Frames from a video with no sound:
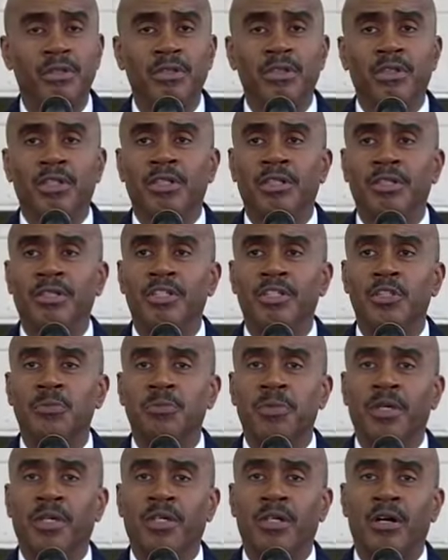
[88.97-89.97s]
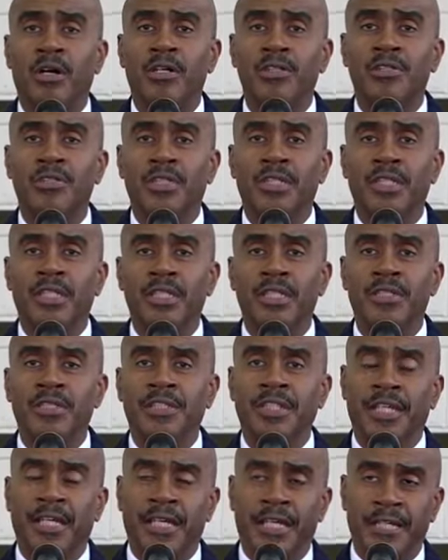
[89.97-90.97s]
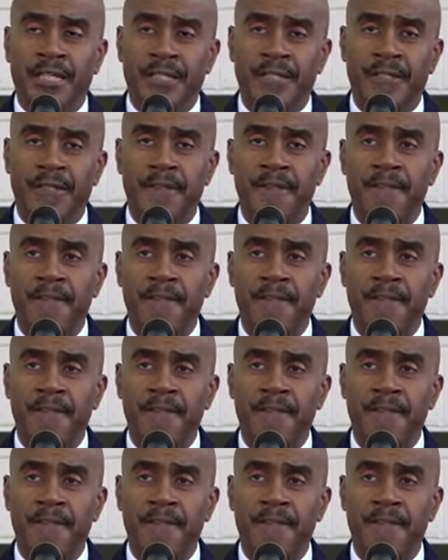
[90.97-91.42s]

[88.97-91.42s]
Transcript: goodness because it is he